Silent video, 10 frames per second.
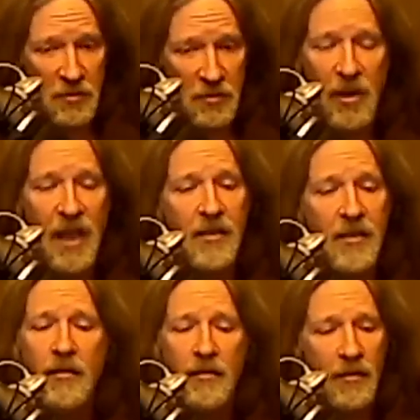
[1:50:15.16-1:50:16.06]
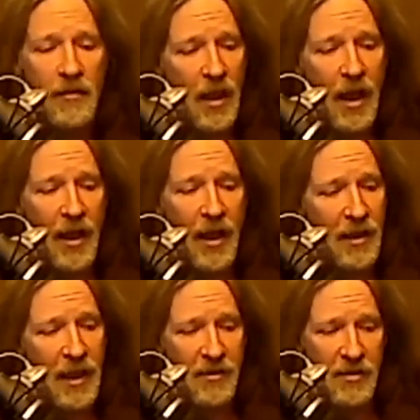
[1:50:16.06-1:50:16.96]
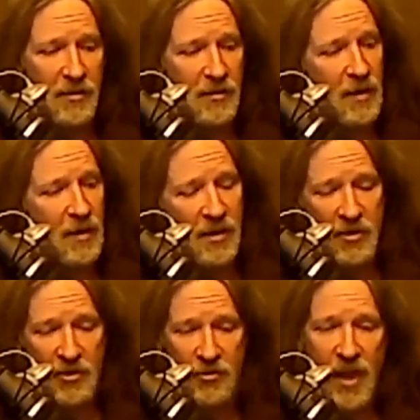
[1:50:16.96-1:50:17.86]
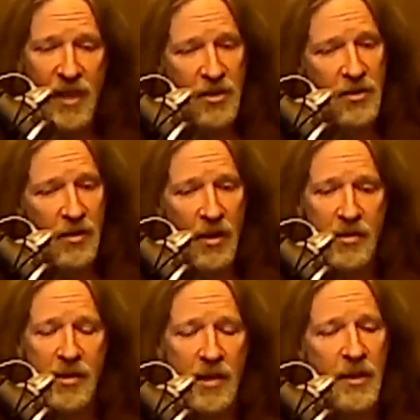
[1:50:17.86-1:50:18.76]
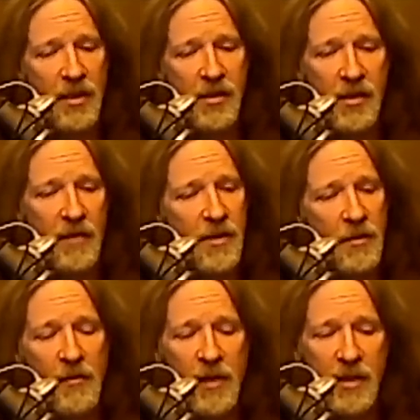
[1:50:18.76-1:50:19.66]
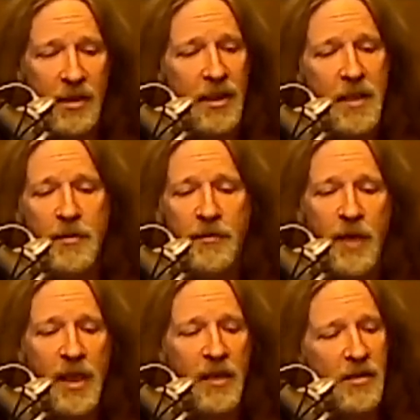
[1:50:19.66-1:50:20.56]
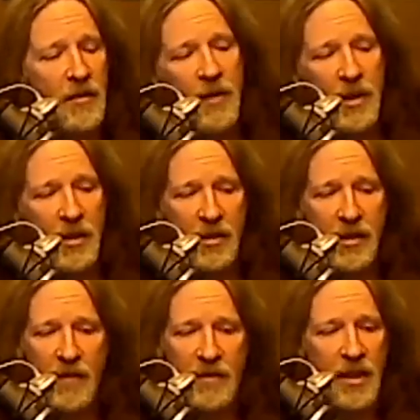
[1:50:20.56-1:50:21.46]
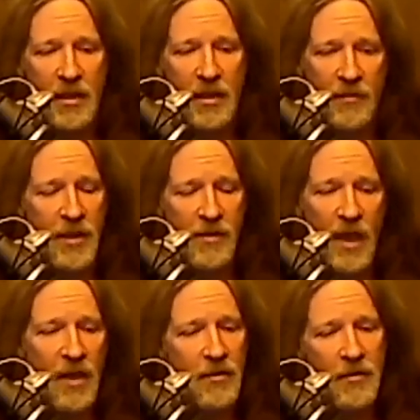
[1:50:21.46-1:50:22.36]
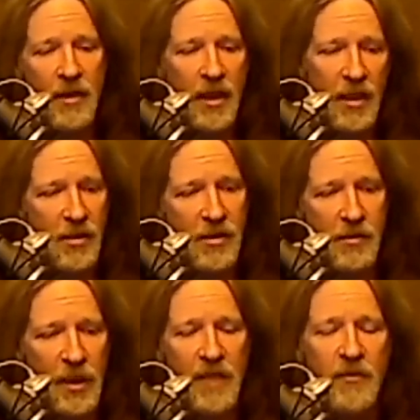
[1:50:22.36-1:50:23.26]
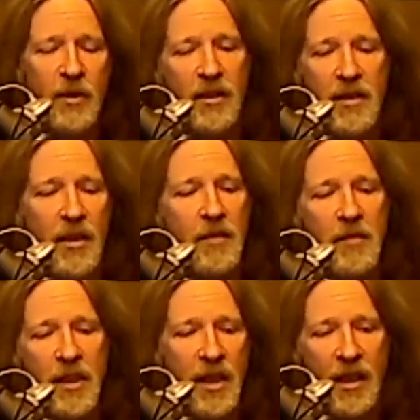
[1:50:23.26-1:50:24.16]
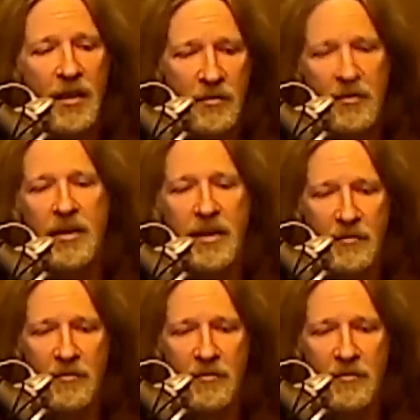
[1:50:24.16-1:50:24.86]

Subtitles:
Granted, it's a stretch on some of this stuff. Some of it's a leap of faith. Some of it you just have to take at face value. Okay, I'll just believe what they're telling me and